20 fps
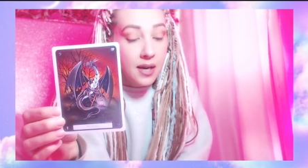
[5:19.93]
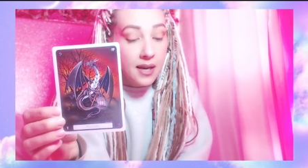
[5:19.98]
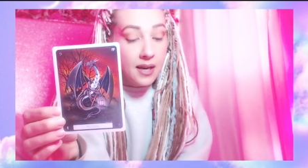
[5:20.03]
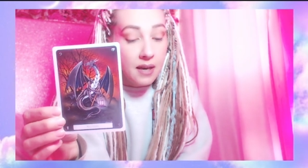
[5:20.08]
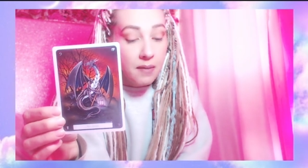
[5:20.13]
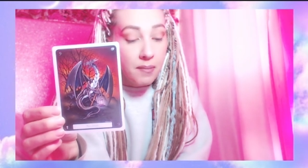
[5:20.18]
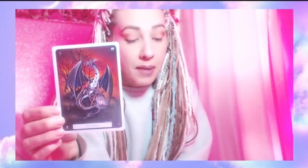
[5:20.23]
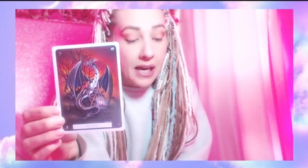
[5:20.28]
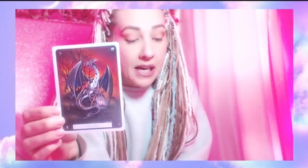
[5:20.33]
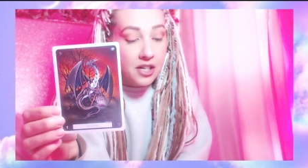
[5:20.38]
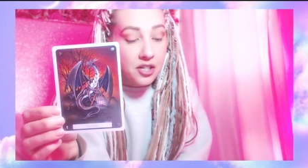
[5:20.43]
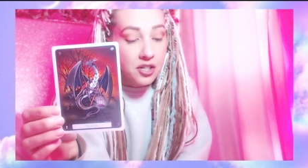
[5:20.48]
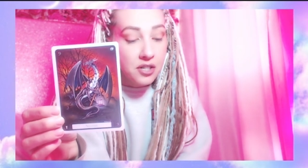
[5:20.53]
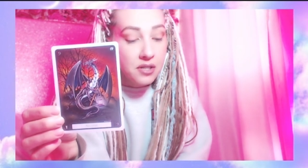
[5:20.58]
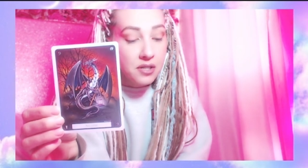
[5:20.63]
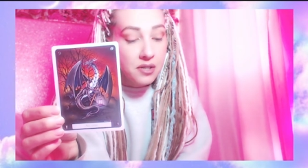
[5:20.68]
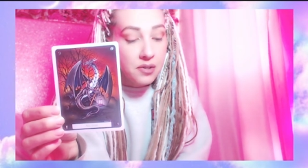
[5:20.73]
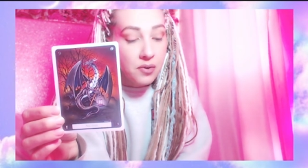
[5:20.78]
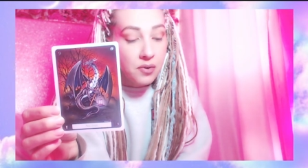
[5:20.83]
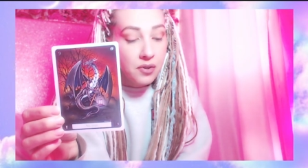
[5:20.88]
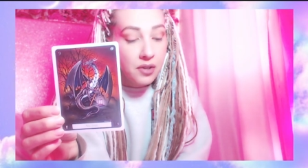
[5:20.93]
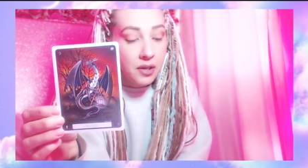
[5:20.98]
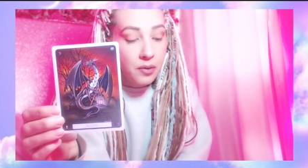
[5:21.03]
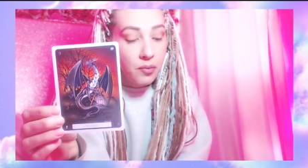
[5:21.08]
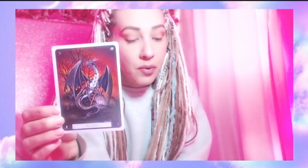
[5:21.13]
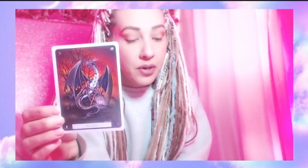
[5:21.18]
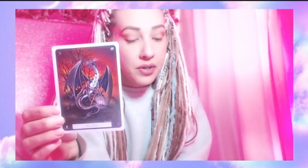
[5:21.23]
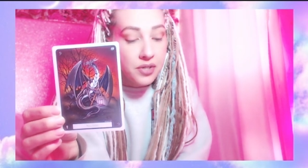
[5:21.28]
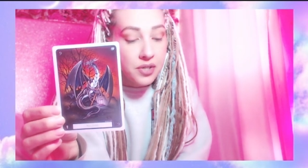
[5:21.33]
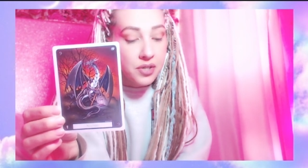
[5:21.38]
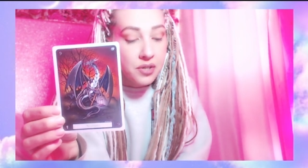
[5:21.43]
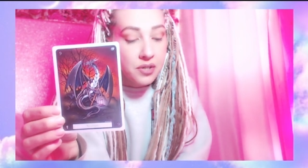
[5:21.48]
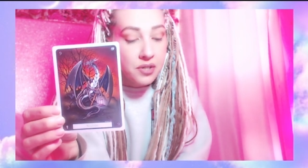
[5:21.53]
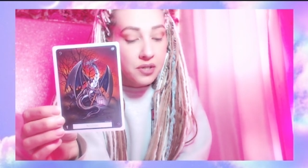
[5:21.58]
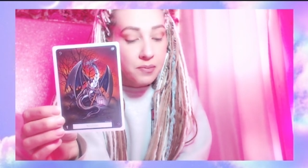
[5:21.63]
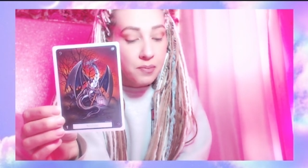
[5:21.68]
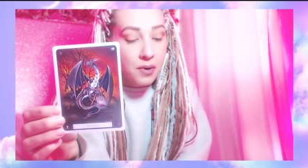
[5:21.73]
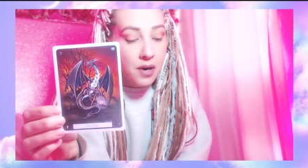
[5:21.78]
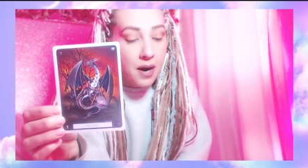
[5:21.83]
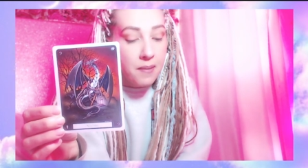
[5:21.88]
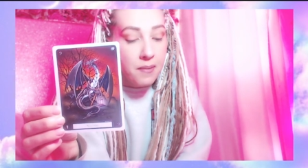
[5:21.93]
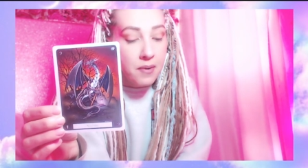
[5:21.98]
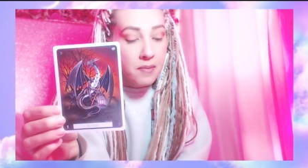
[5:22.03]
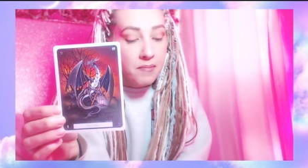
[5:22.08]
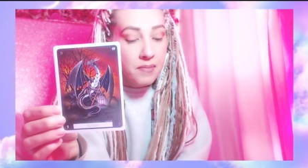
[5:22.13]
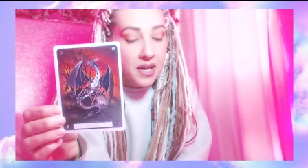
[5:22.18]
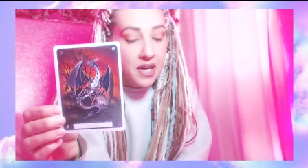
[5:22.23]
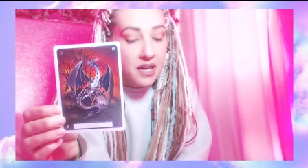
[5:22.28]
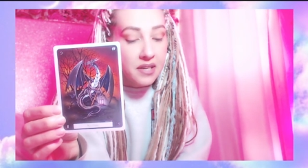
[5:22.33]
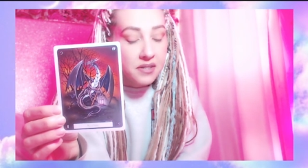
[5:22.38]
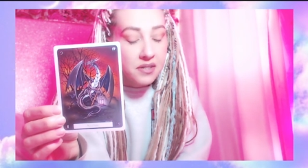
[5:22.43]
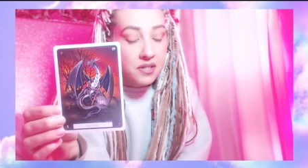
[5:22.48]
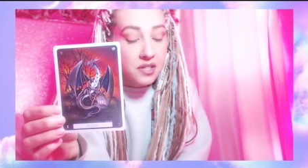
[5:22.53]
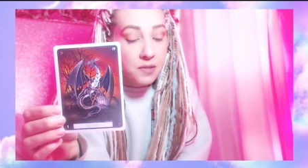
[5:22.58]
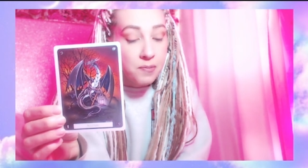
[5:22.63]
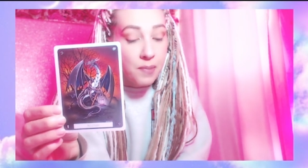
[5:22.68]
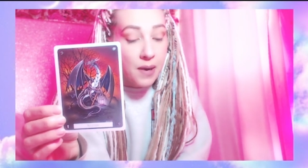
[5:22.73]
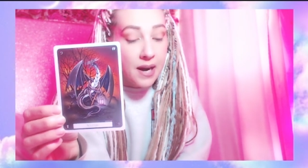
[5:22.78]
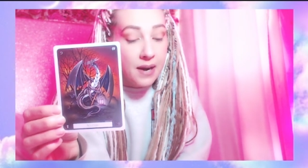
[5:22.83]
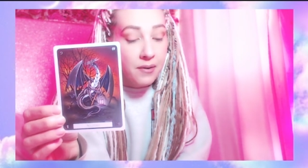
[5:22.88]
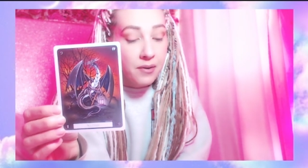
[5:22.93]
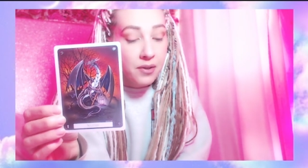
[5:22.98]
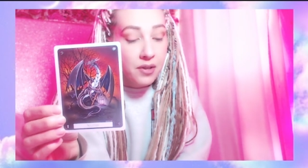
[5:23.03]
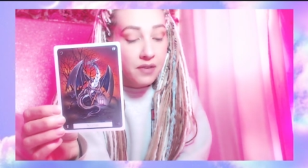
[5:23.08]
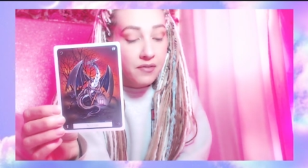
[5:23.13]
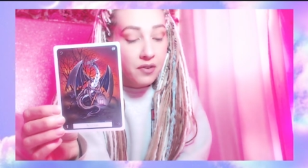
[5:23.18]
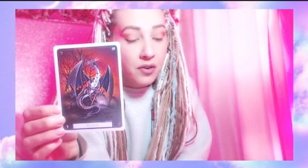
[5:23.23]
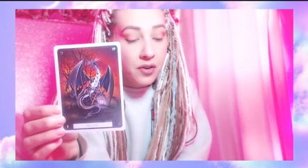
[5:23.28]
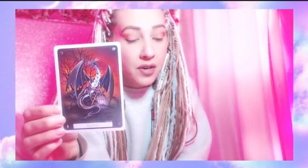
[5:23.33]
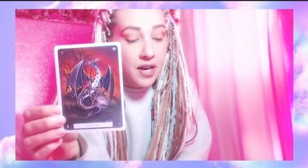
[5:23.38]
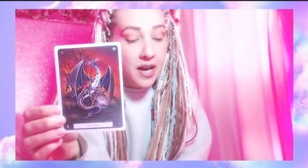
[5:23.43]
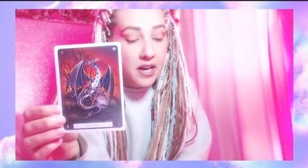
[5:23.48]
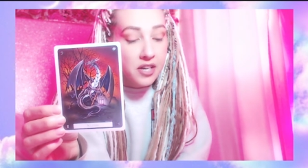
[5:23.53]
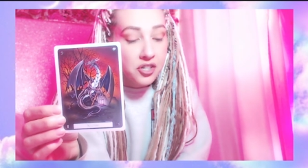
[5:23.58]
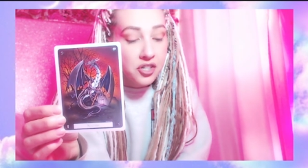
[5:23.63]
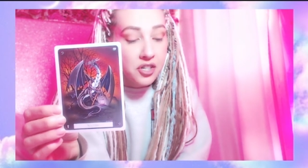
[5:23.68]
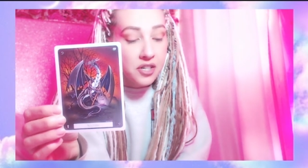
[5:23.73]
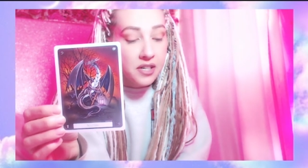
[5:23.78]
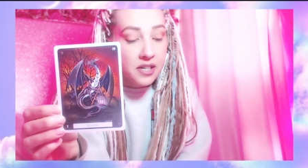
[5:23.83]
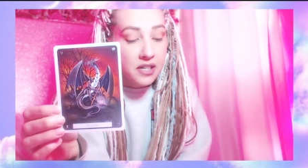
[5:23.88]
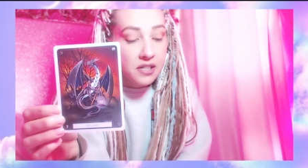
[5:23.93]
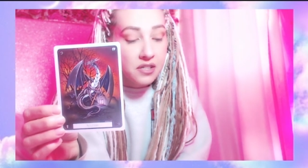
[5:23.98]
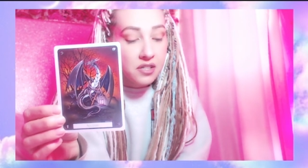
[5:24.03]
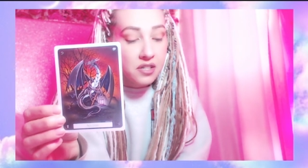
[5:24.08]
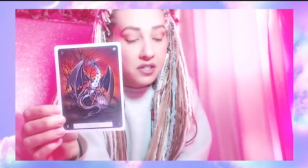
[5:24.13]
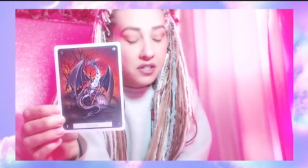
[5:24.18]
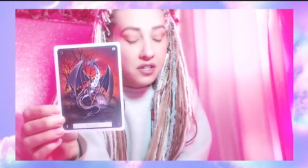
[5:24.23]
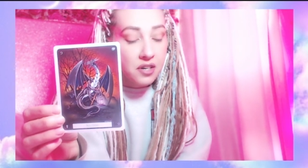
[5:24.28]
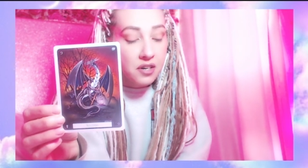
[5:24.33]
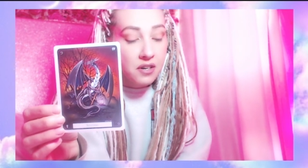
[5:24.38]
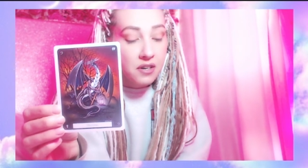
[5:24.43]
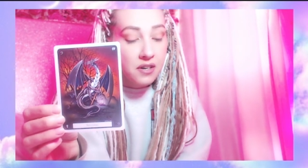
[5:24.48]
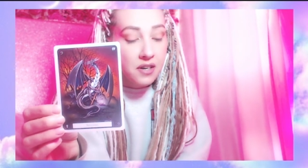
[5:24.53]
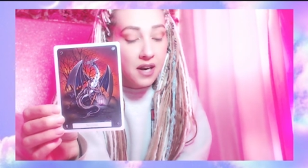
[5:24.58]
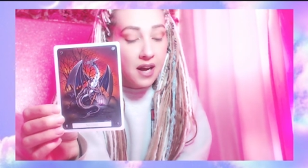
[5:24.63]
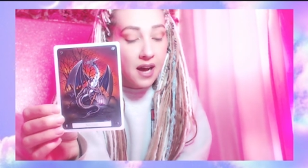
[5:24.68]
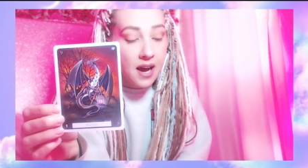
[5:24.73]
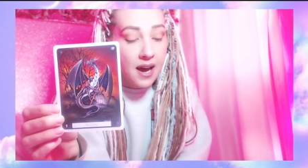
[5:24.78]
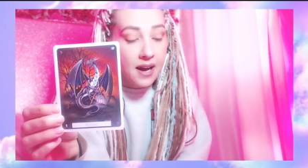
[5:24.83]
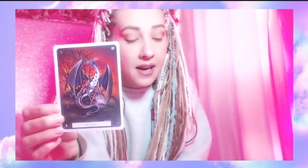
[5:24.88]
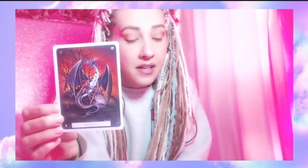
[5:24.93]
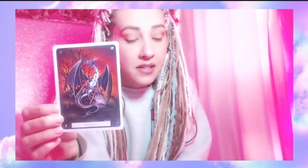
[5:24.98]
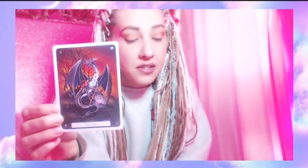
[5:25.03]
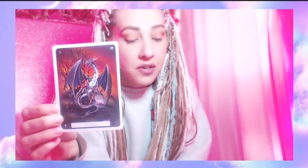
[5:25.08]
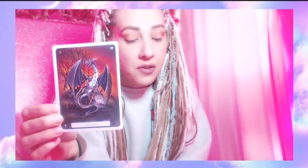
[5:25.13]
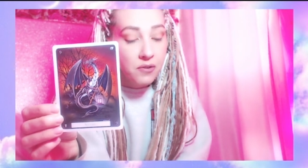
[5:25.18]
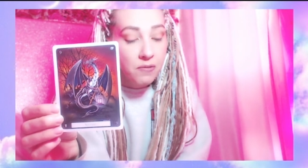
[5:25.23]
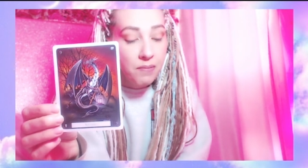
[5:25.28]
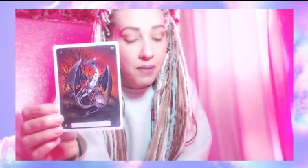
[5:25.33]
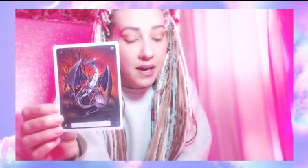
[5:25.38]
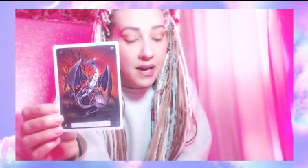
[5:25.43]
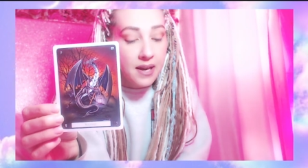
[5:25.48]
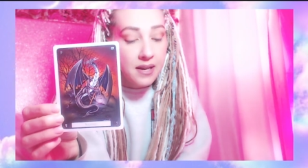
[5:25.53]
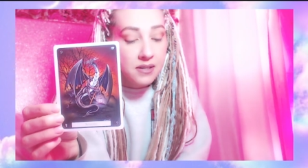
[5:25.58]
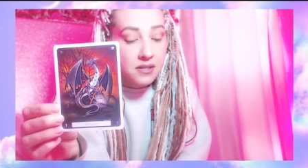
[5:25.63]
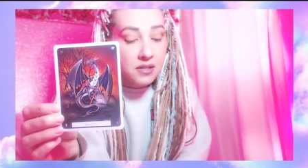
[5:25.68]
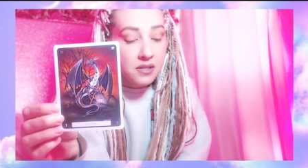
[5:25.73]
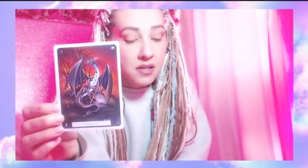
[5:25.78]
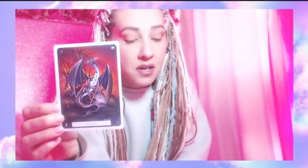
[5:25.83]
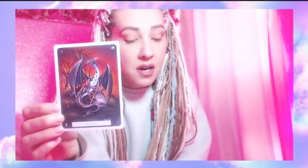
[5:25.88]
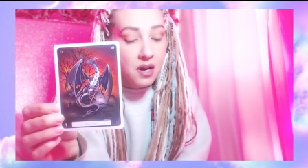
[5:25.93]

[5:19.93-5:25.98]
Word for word: Impatience only worsens the problem because the spiral of creation needs to turn at its own pace